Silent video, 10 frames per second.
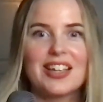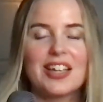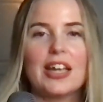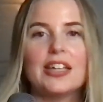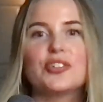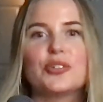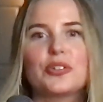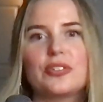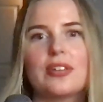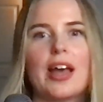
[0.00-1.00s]
And it took,
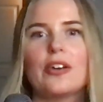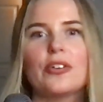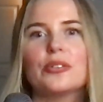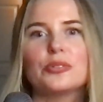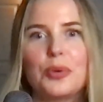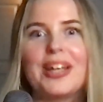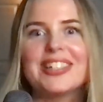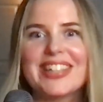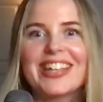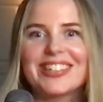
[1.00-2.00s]
I don't know, 20
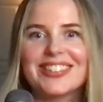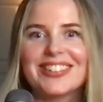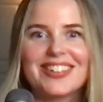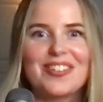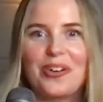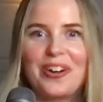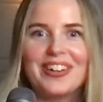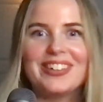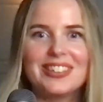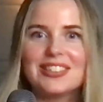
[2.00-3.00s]

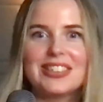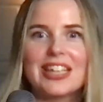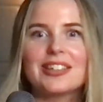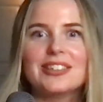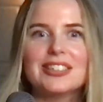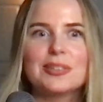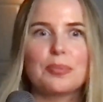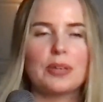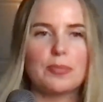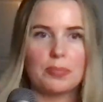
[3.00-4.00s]
seconds,
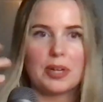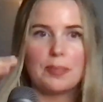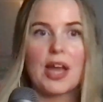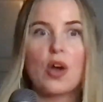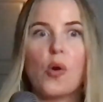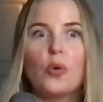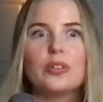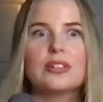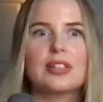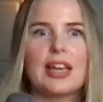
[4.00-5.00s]
but my
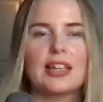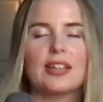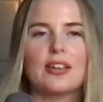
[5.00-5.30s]
whole like